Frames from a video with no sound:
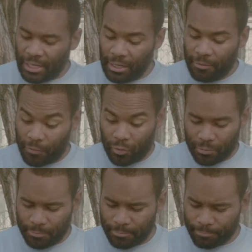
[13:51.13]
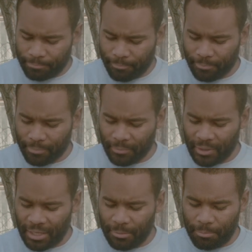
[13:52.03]
evil
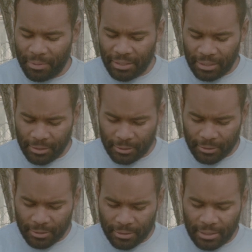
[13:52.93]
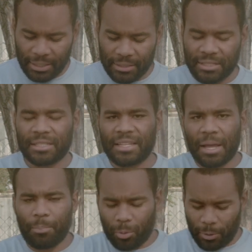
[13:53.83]
and being in
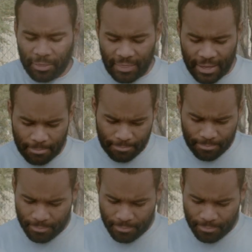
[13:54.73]
step with them.